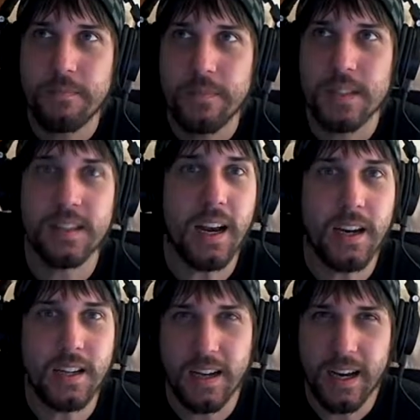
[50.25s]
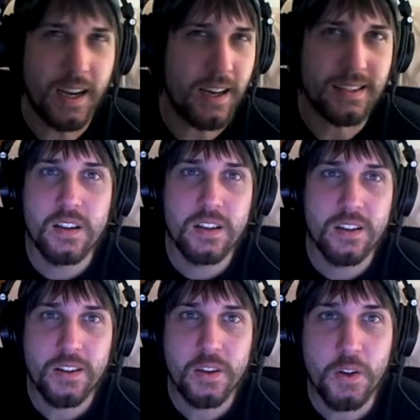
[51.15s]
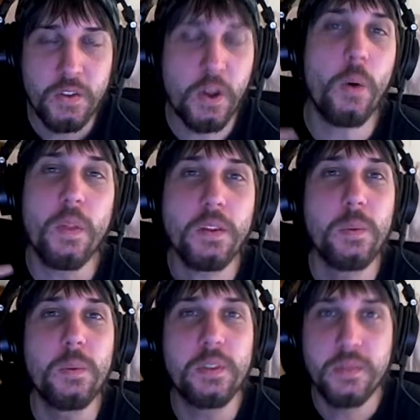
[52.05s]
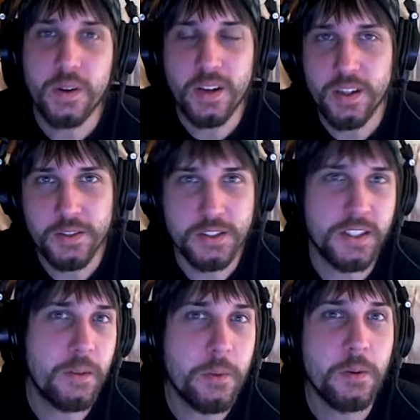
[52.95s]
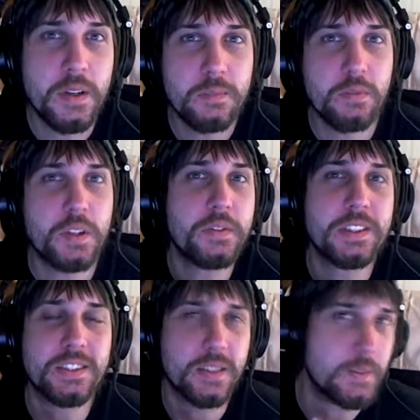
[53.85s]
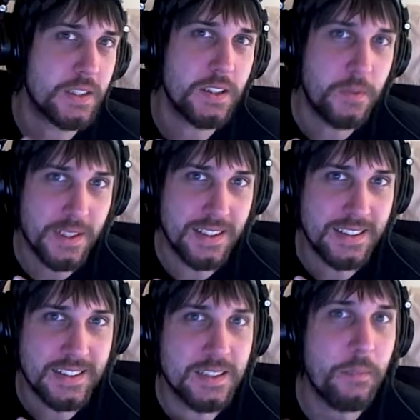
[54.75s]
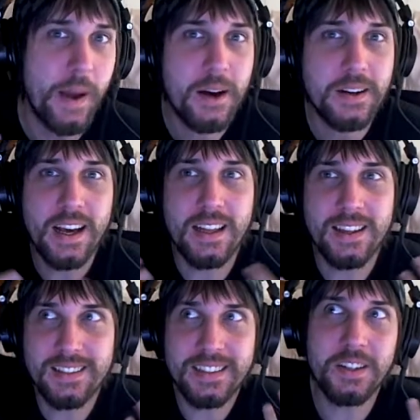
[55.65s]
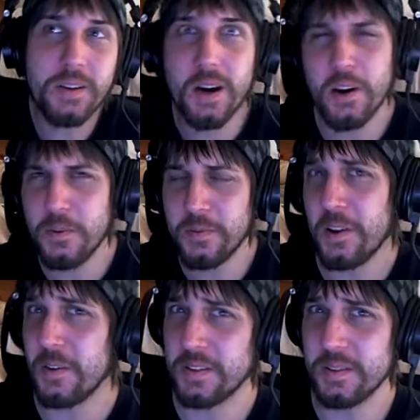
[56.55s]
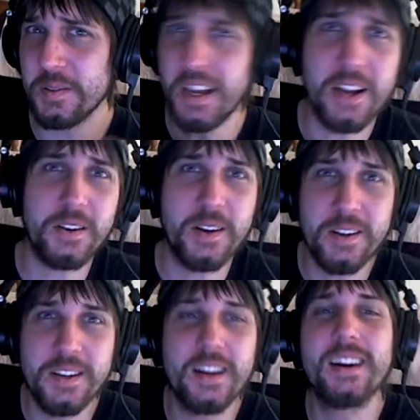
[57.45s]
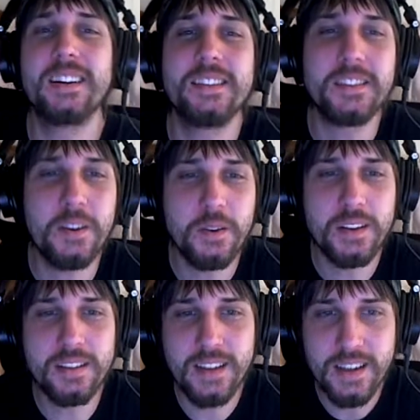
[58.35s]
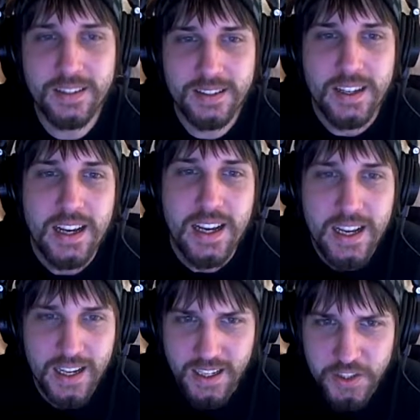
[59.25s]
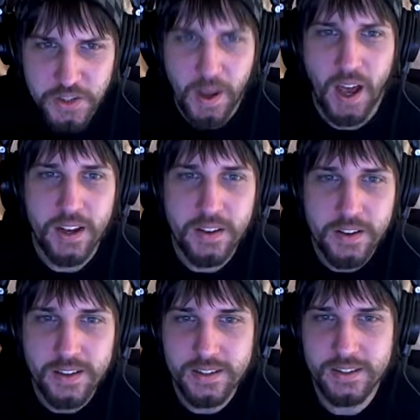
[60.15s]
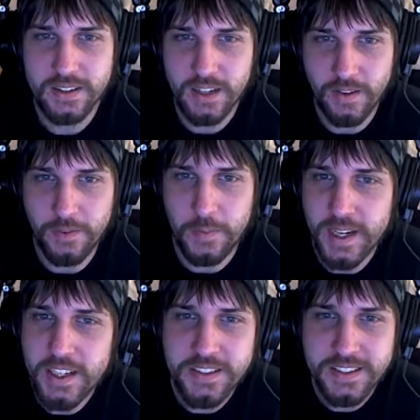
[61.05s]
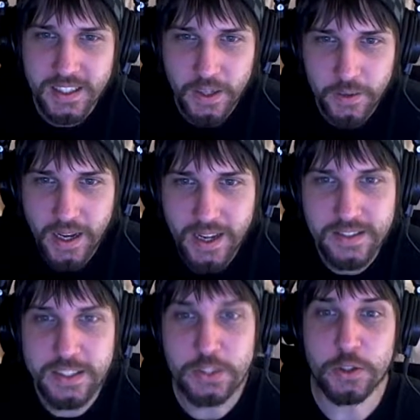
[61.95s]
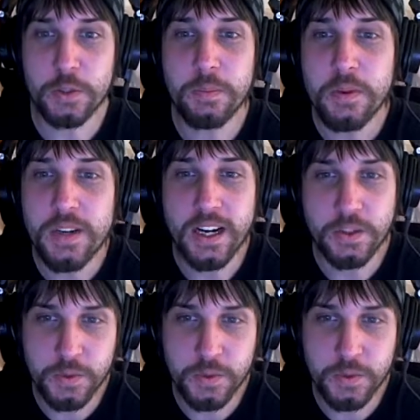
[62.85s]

sanity, I guess. So this one was very interesting. I'm going to read a brief description of what this is about and then tell you how I feel if this was accurate or not. So it says, in Japan, there exists a government agency known as the Supernatural